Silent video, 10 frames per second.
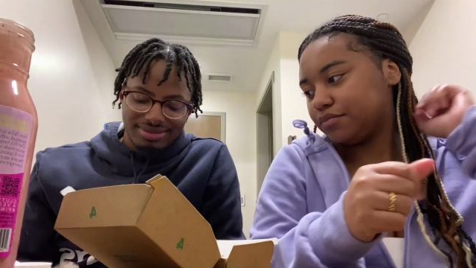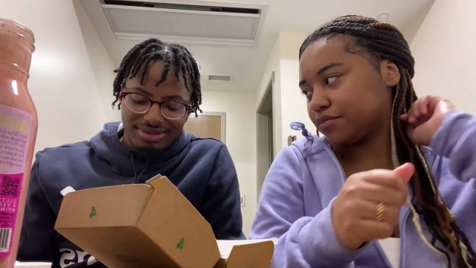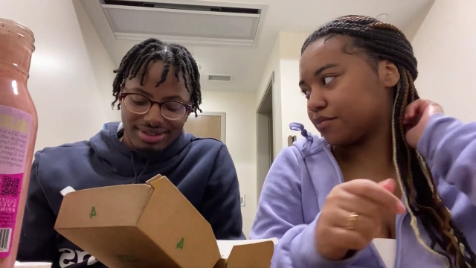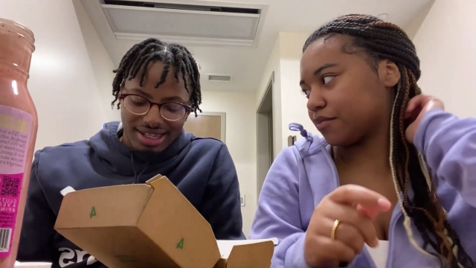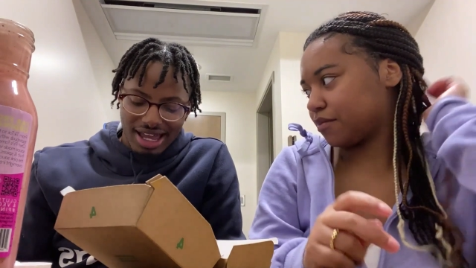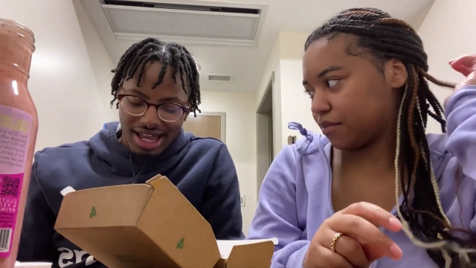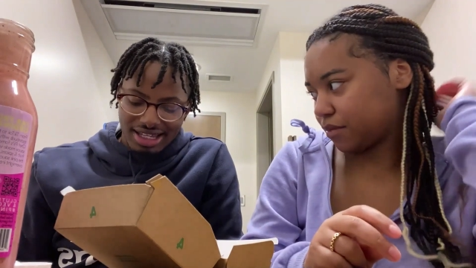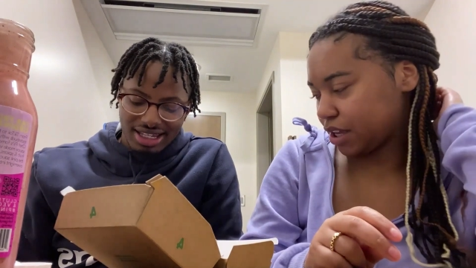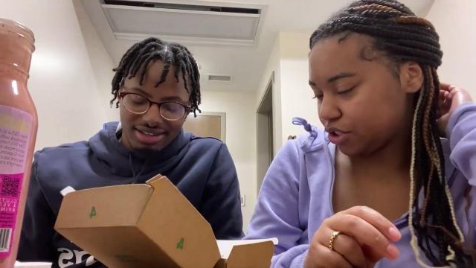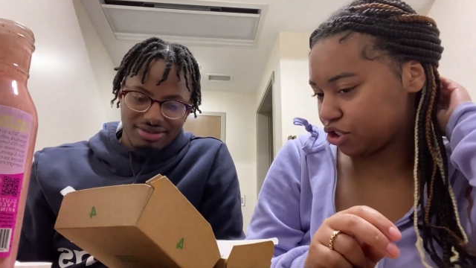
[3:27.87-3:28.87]
Speaker 1: I
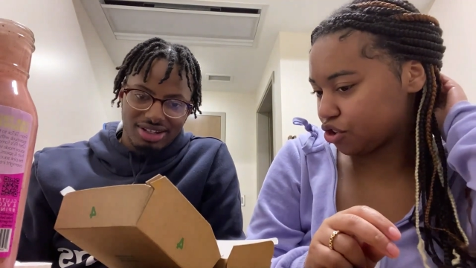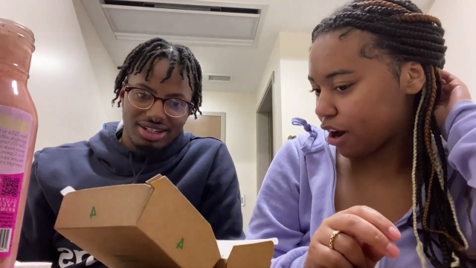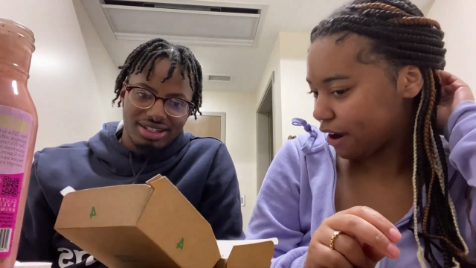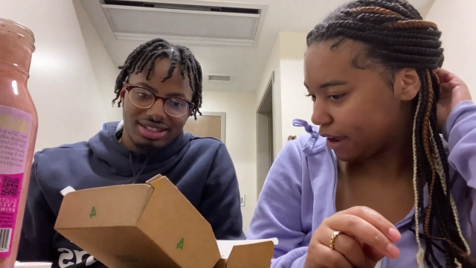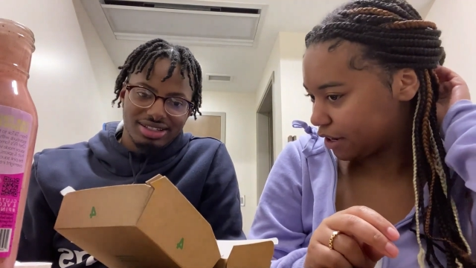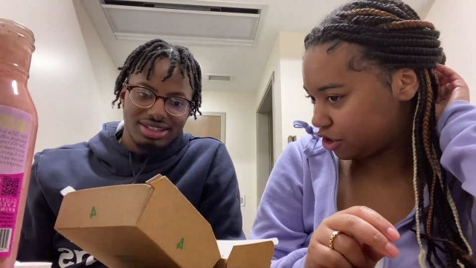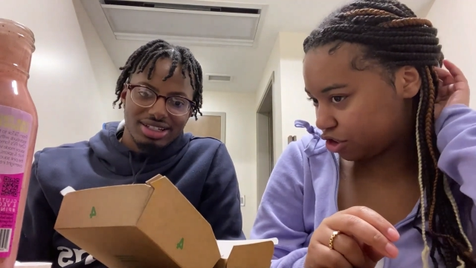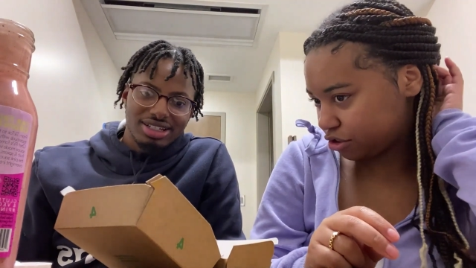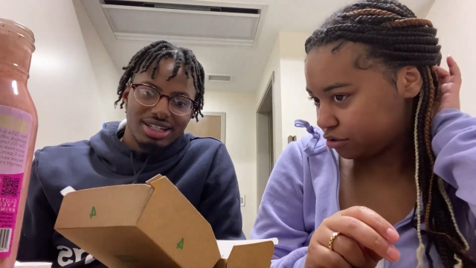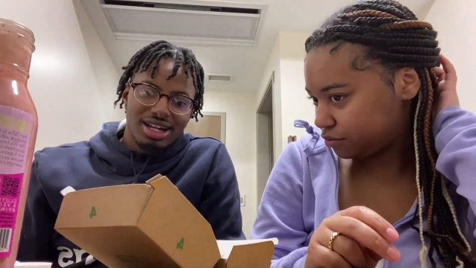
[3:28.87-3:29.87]
give it's it trash.
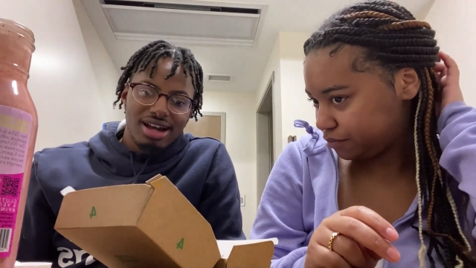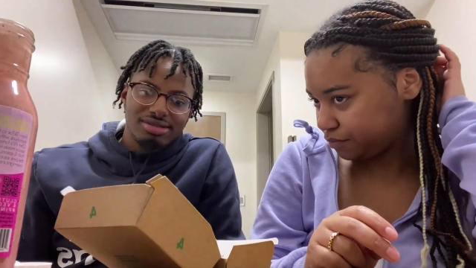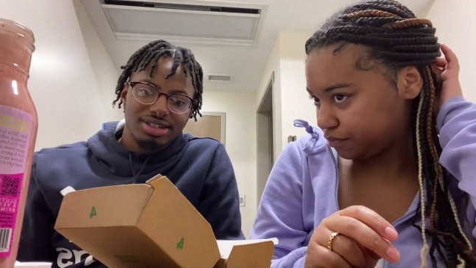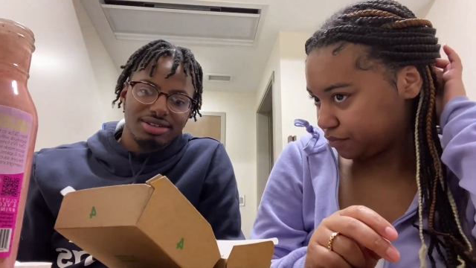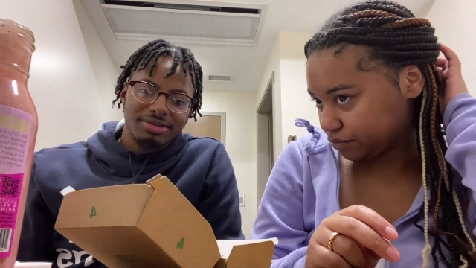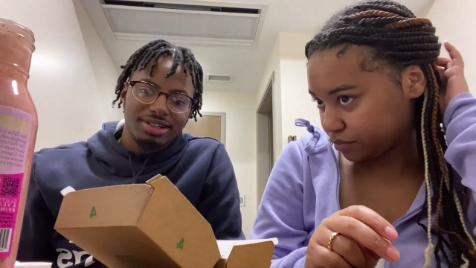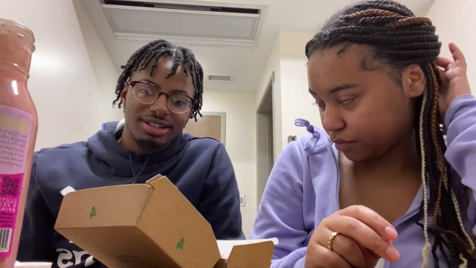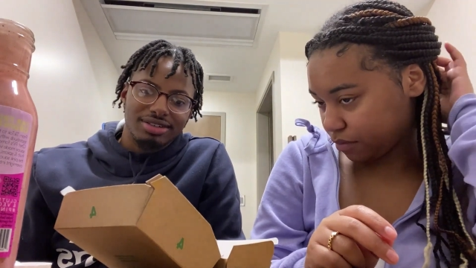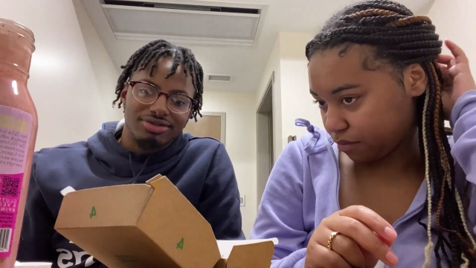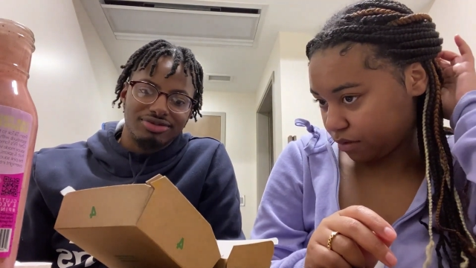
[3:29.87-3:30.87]
a. I'll give it a
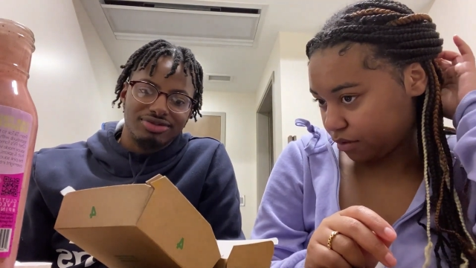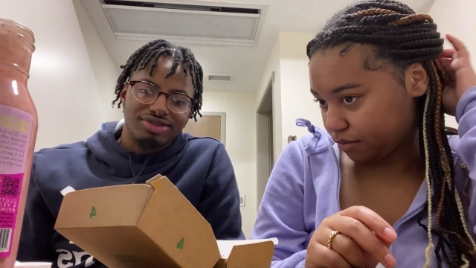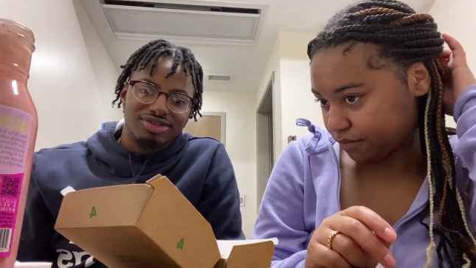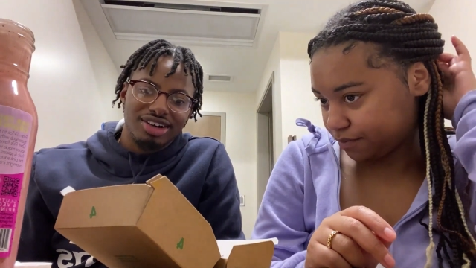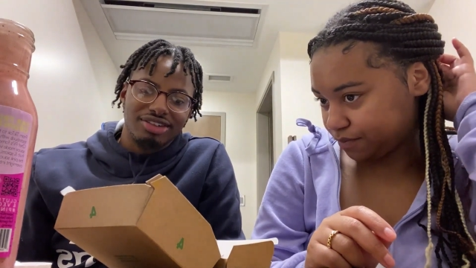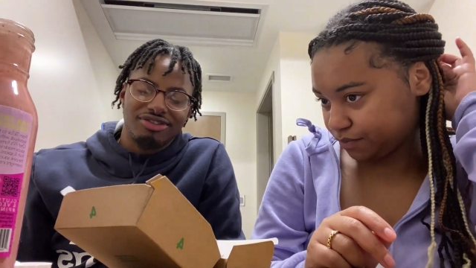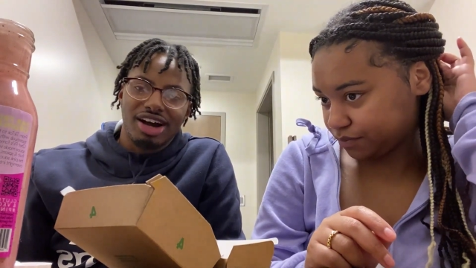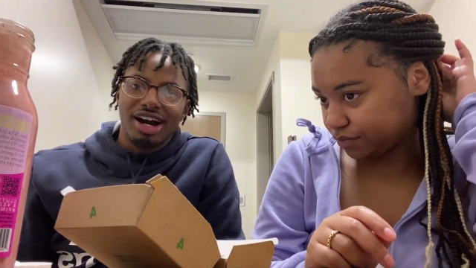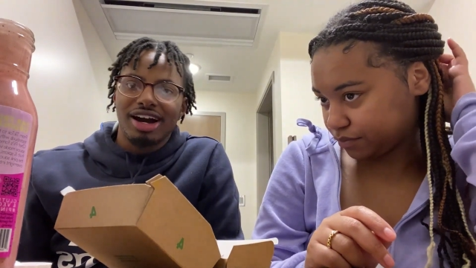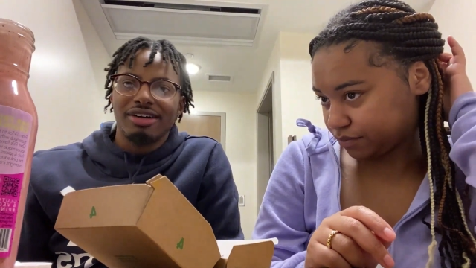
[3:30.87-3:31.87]
a
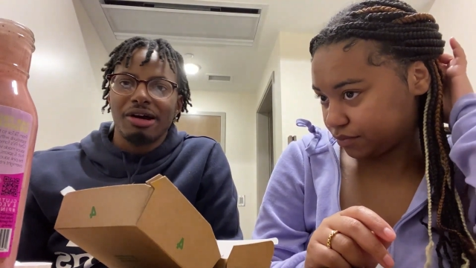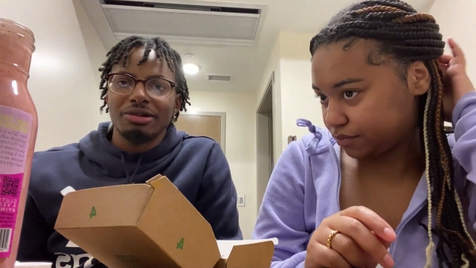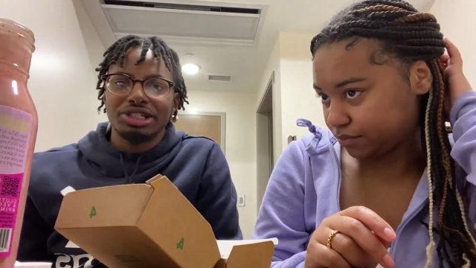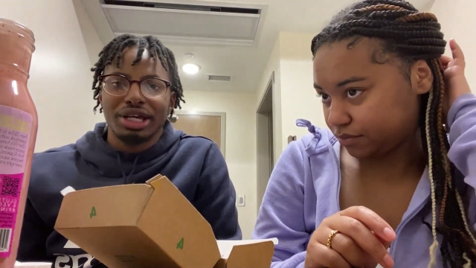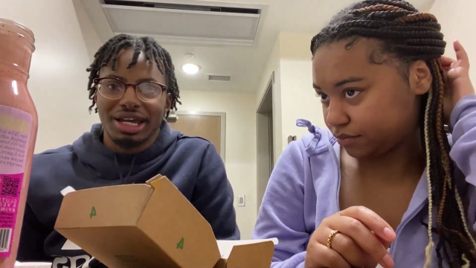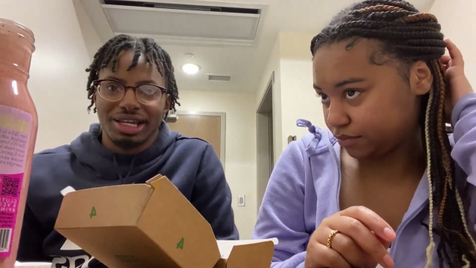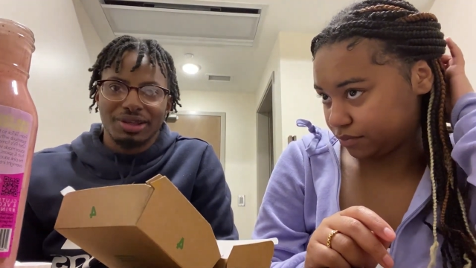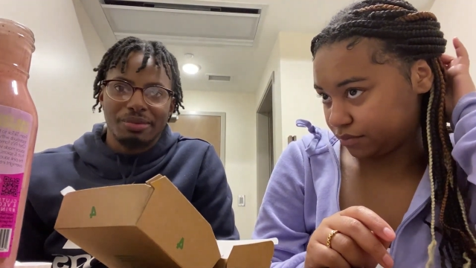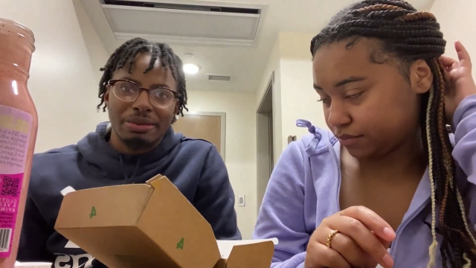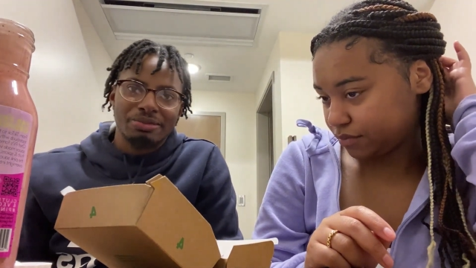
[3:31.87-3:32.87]
five. I wish it had a little bit
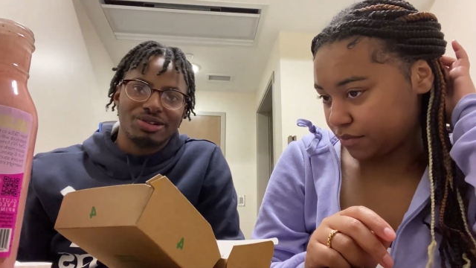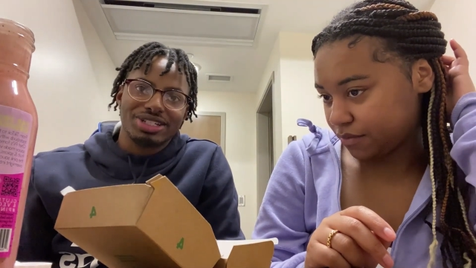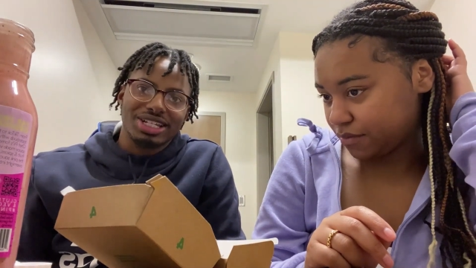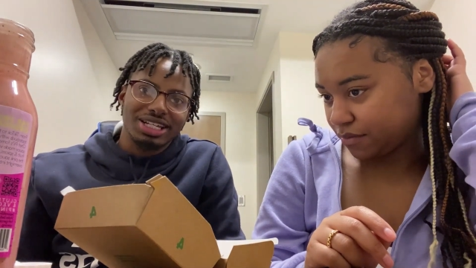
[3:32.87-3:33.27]
more taste